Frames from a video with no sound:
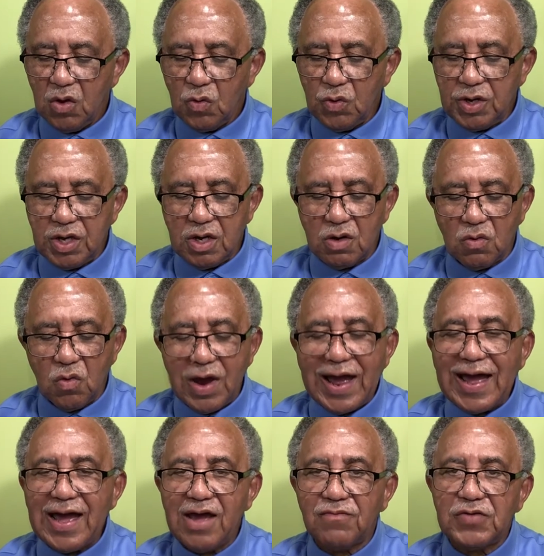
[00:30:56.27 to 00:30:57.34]
When he
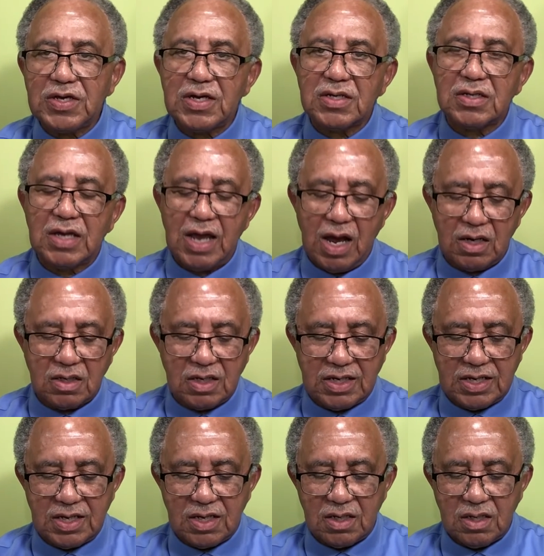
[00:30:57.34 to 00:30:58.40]
arrived in
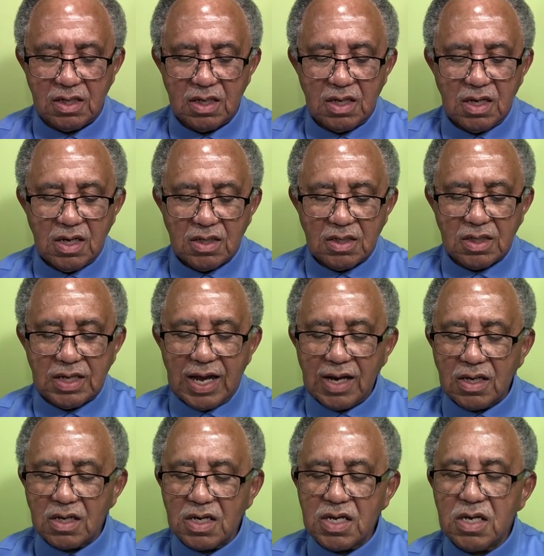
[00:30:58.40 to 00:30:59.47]
Galilee, the
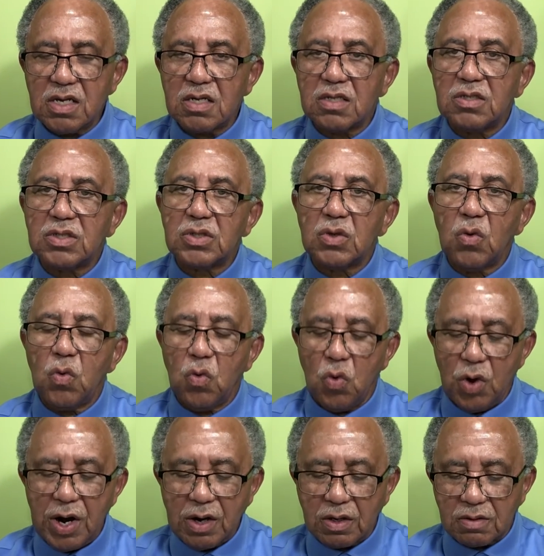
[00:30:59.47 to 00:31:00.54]
Galileans
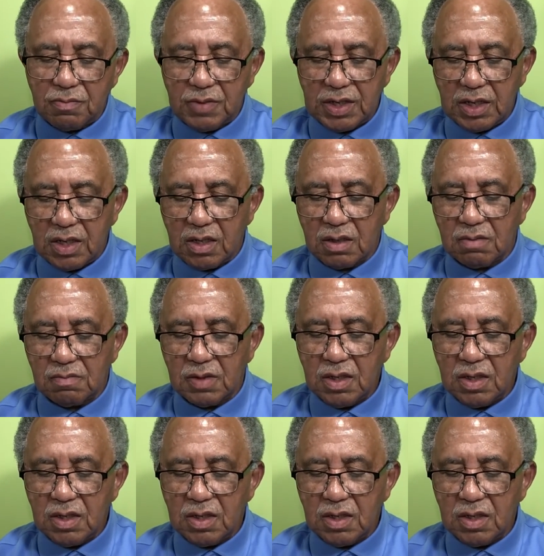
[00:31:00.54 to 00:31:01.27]
welcomed him.